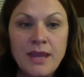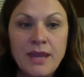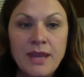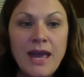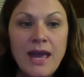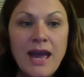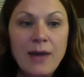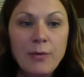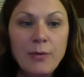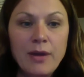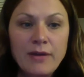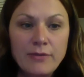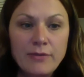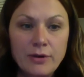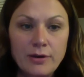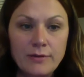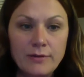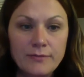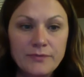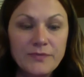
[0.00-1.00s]

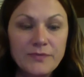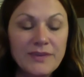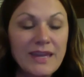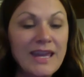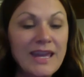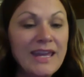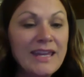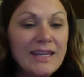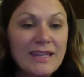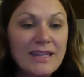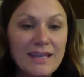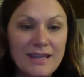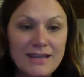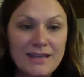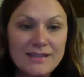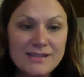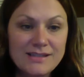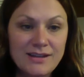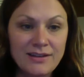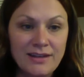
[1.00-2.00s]
However,
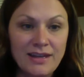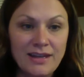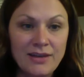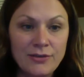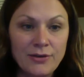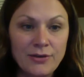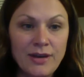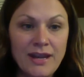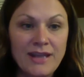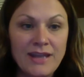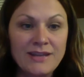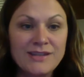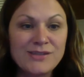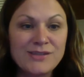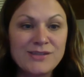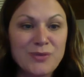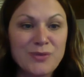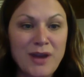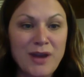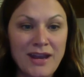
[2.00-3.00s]
Hennings, on the other hand,
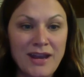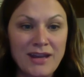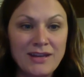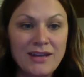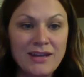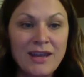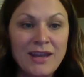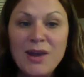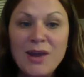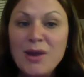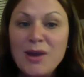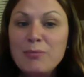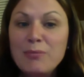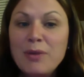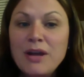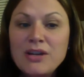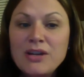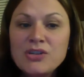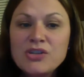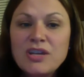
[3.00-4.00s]
is right.
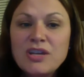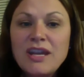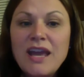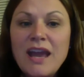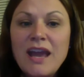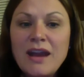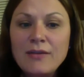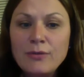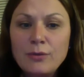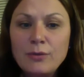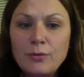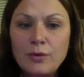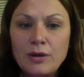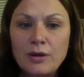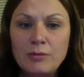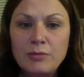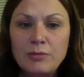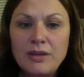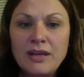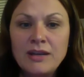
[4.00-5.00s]
Punishing
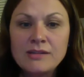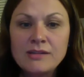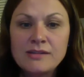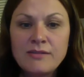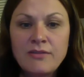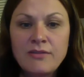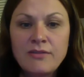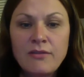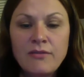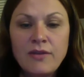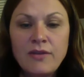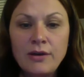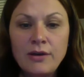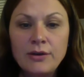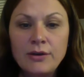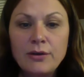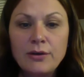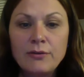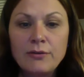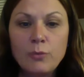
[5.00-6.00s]
everyone because of the
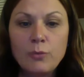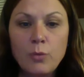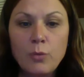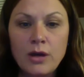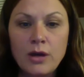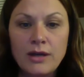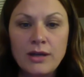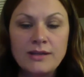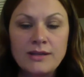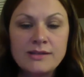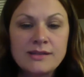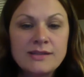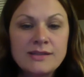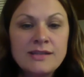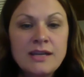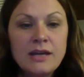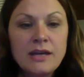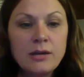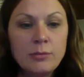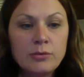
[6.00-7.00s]
failure of one is a
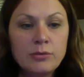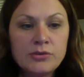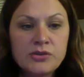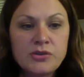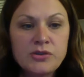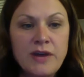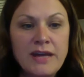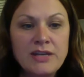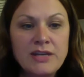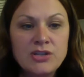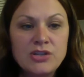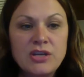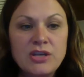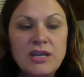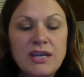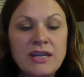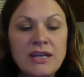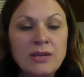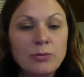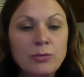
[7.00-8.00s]
terrible strategy,
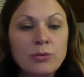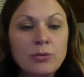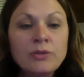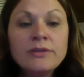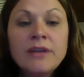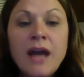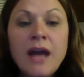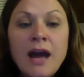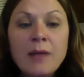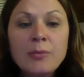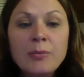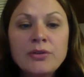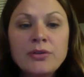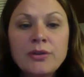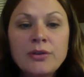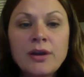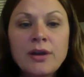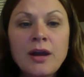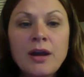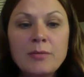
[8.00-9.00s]
and it will not put
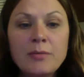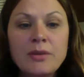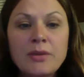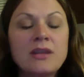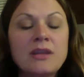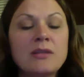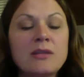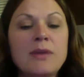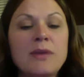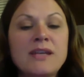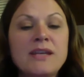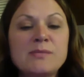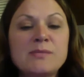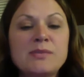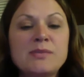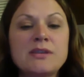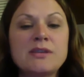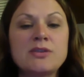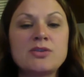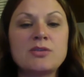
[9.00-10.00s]
their company in the best
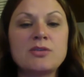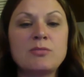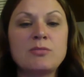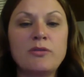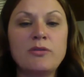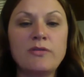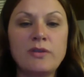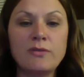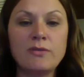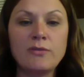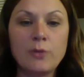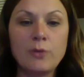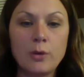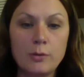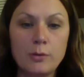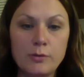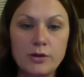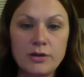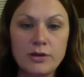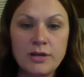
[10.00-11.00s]
position moving
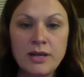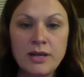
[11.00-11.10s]
forward.